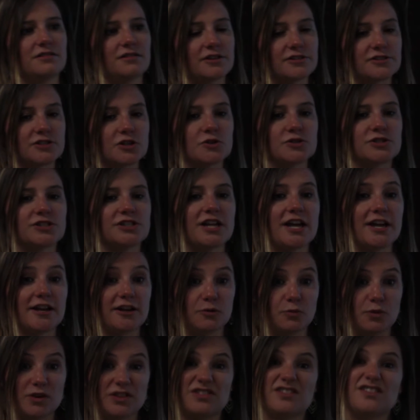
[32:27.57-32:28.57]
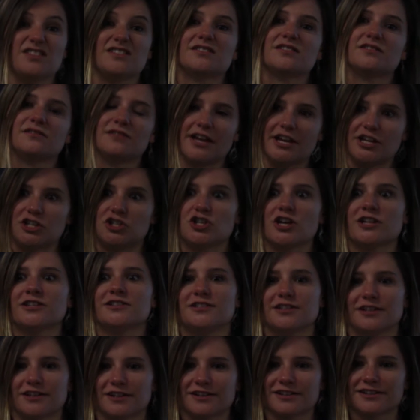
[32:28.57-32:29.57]
associated with these
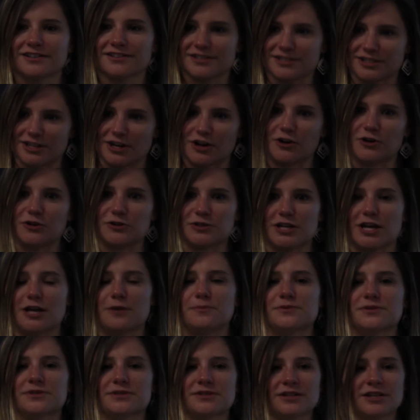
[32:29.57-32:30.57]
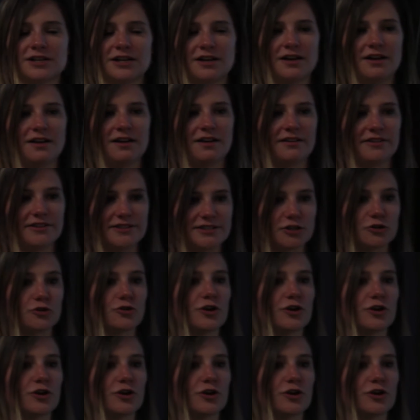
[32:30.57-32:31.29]
agentic stereotypes, these